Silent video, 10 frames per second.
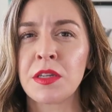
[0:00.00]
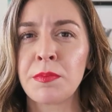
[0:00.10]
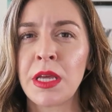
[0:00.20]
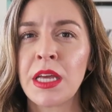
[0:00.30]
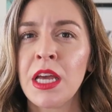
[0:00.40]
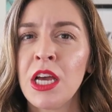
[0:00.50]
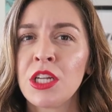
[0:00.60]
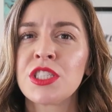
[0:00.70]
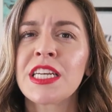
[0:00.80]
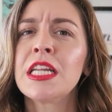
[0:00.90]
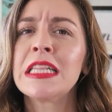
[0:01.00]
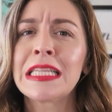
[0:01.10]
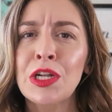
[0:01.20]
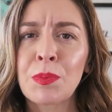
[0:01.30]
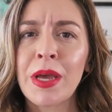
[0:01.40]
on me, just like a
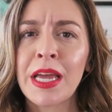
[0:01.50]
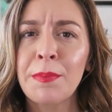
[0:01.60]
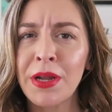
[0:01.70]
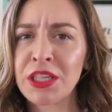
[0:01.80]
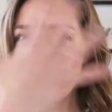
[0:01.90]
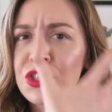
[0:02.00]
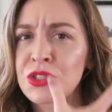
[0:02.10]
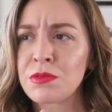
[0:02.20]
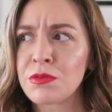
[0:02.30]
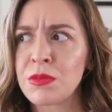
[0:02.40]
little bit, but it just,